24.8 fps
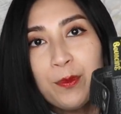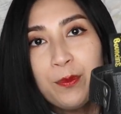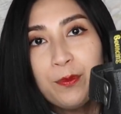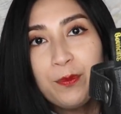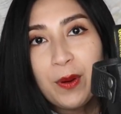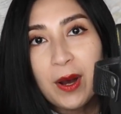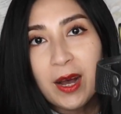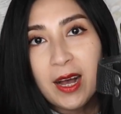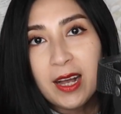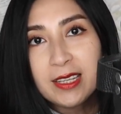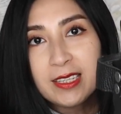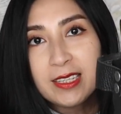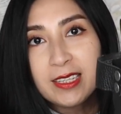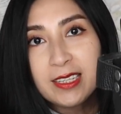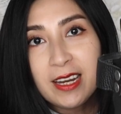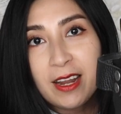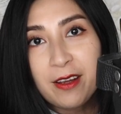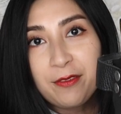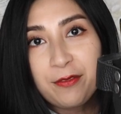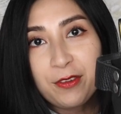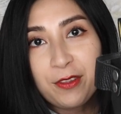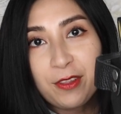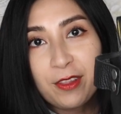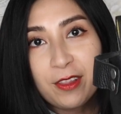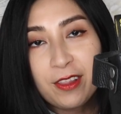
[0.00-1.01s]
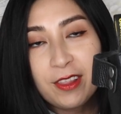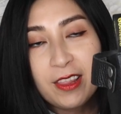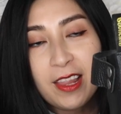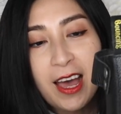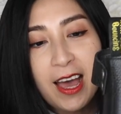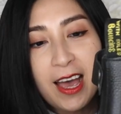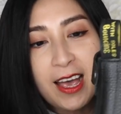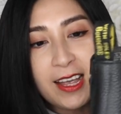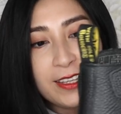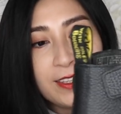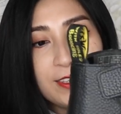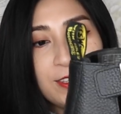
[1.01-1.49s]
but
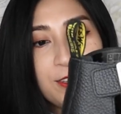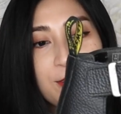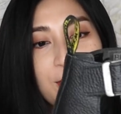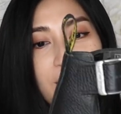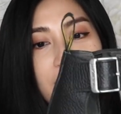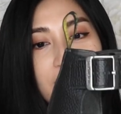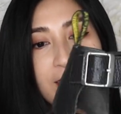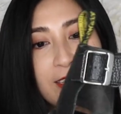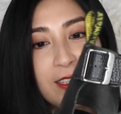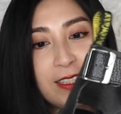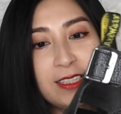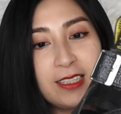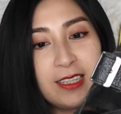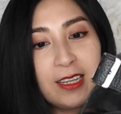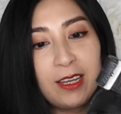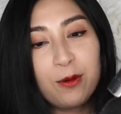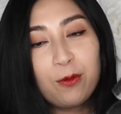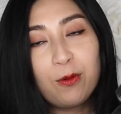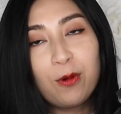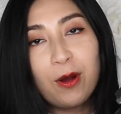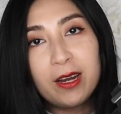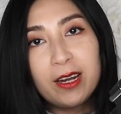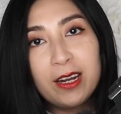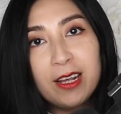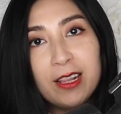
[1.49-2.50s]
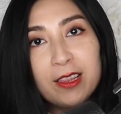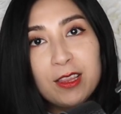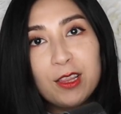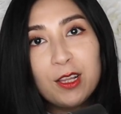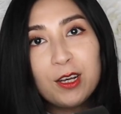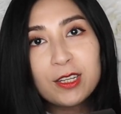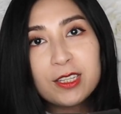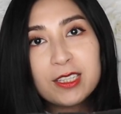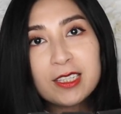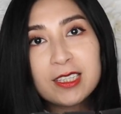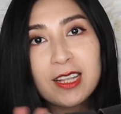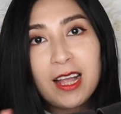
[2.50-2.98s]
nevertheless, you get to see what it
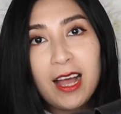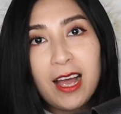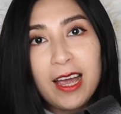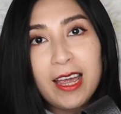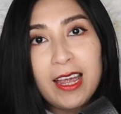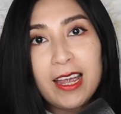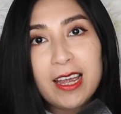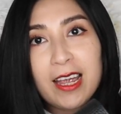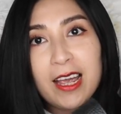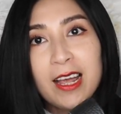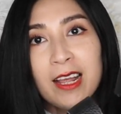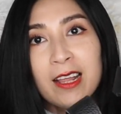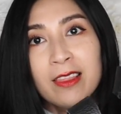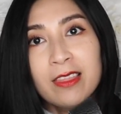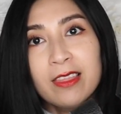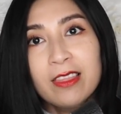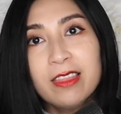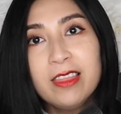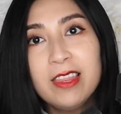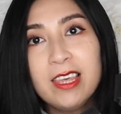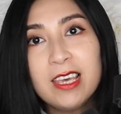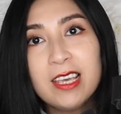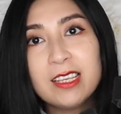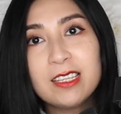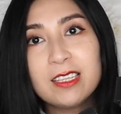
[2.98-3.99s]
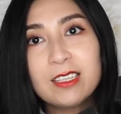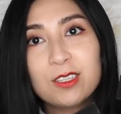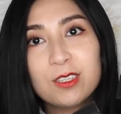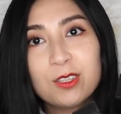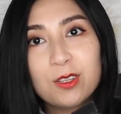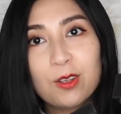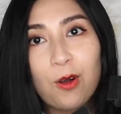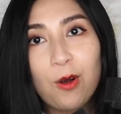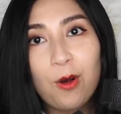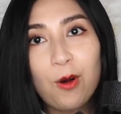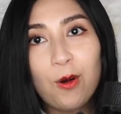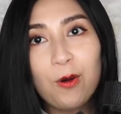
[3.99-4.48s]
looks like. This
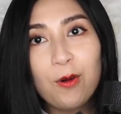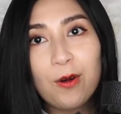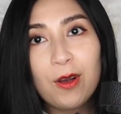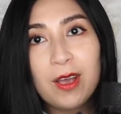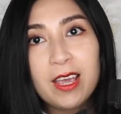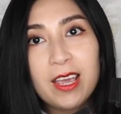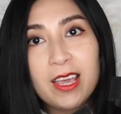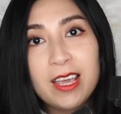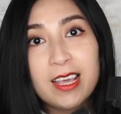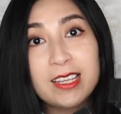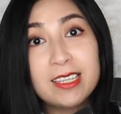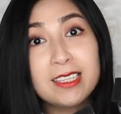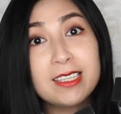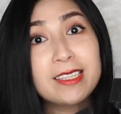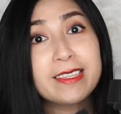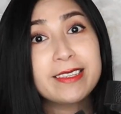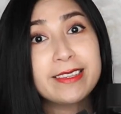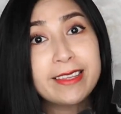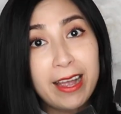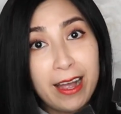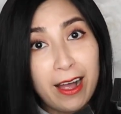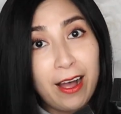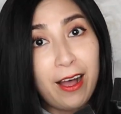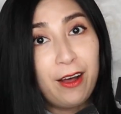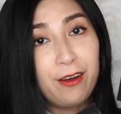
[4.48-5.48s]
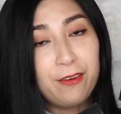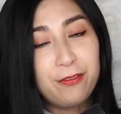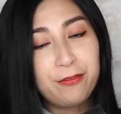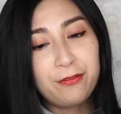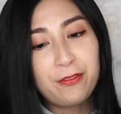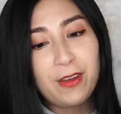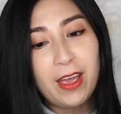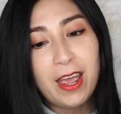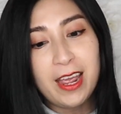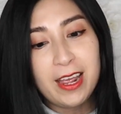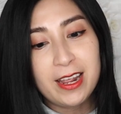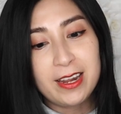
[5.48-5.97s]
sole is
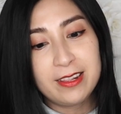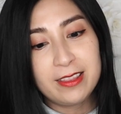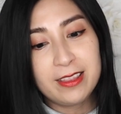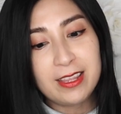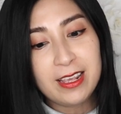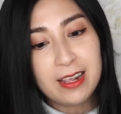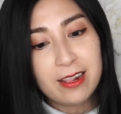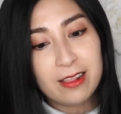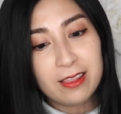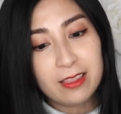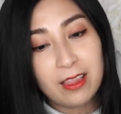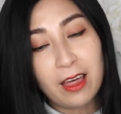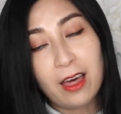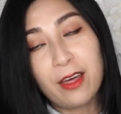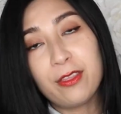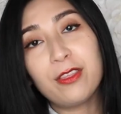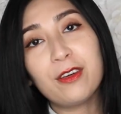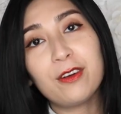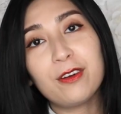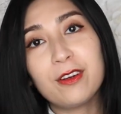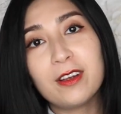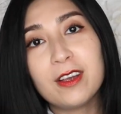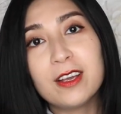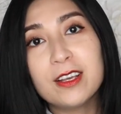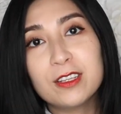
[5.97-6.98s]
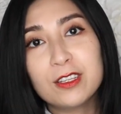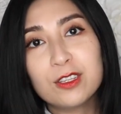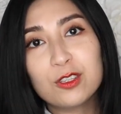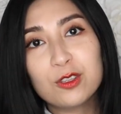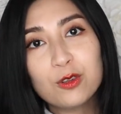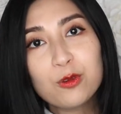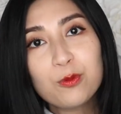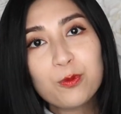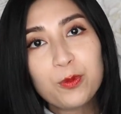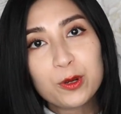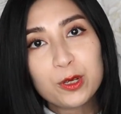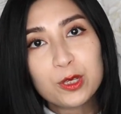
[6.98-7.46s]
tough and the leather is
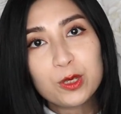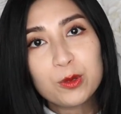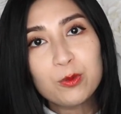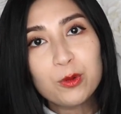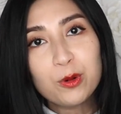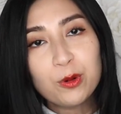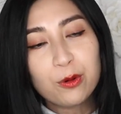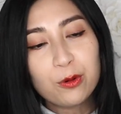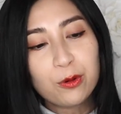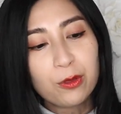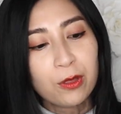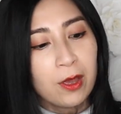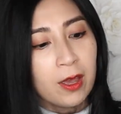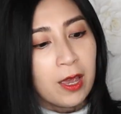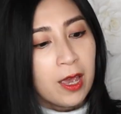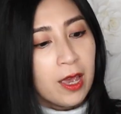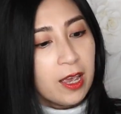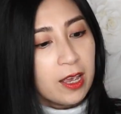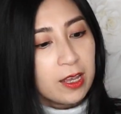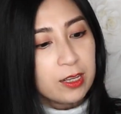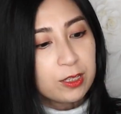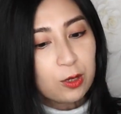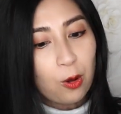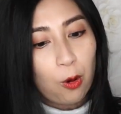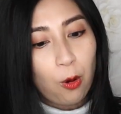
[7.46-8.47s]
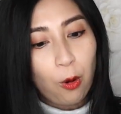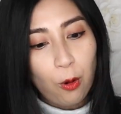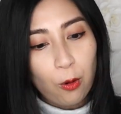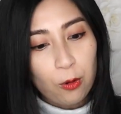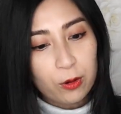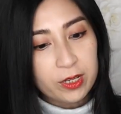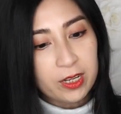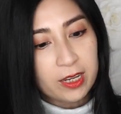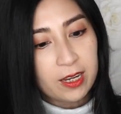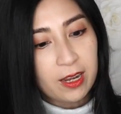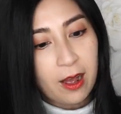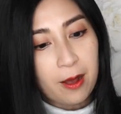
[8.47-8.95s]
super smooth. It's
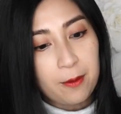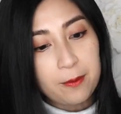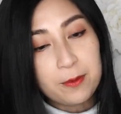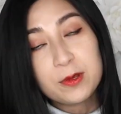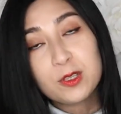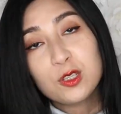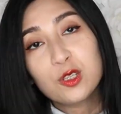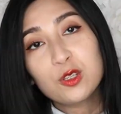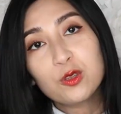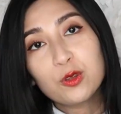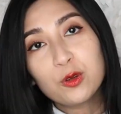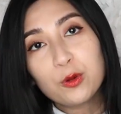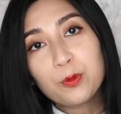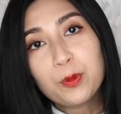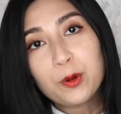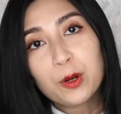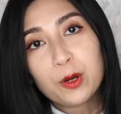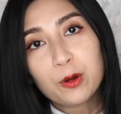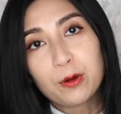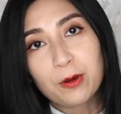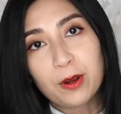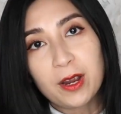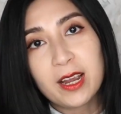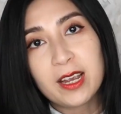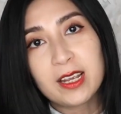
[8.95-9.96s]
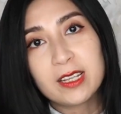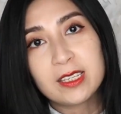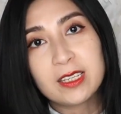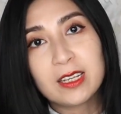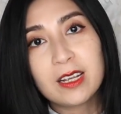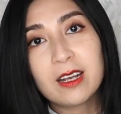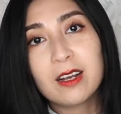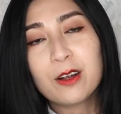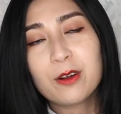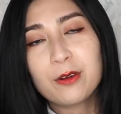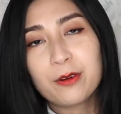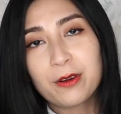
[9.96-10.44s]
holding up super
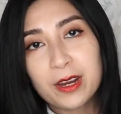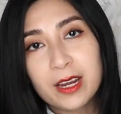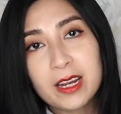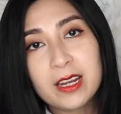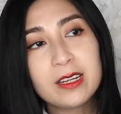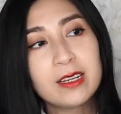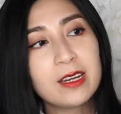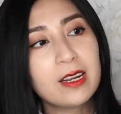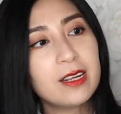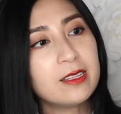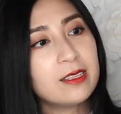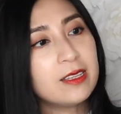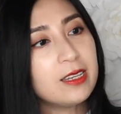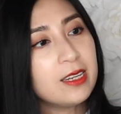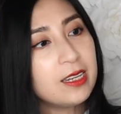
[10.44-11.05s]
great